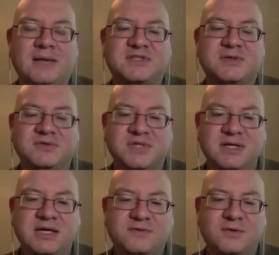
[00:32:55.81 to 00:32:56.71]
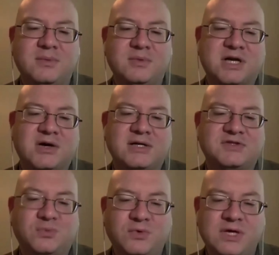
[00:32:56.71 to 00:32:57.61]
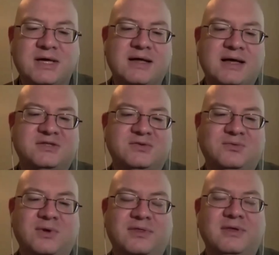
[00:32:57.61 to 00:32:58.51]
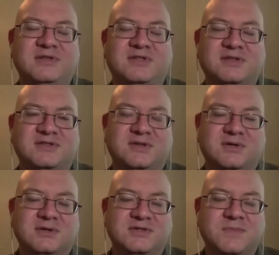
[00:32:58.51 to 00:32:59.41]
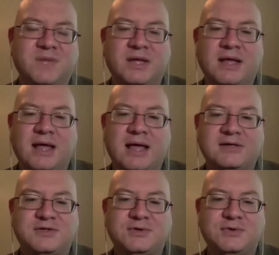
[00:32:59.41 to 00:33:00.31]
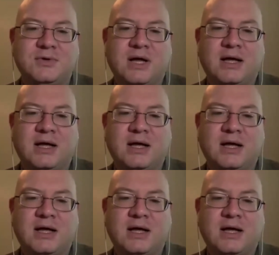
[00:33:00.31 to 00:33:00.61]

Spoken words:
So there's a need for libertarians to reconnect with these concerns and to